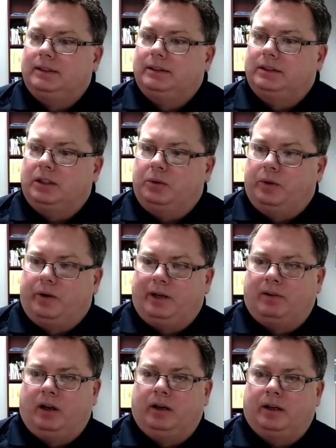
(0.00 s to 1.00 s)
So we're
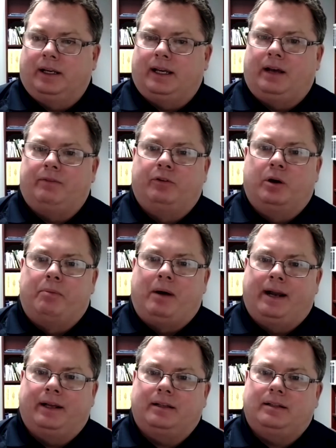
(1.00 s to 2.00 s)
even looking at
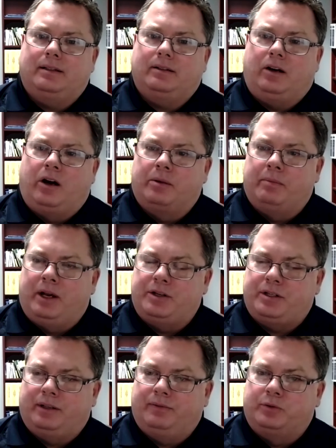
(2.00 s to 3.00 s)
robotic
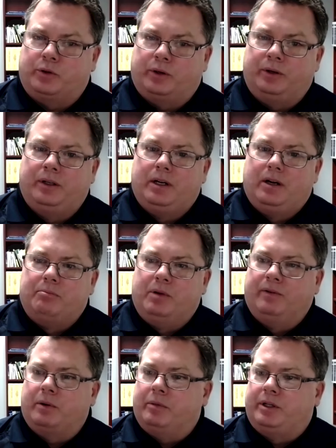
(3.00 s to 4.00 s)
automation for
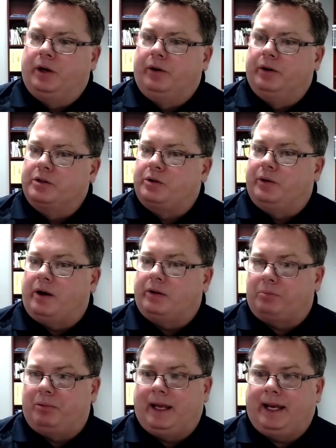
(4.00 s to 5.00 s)
moving materials throughout
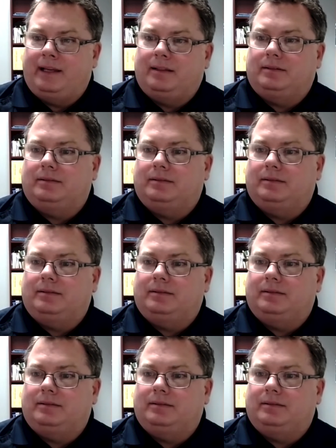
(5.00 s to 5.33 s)
the plant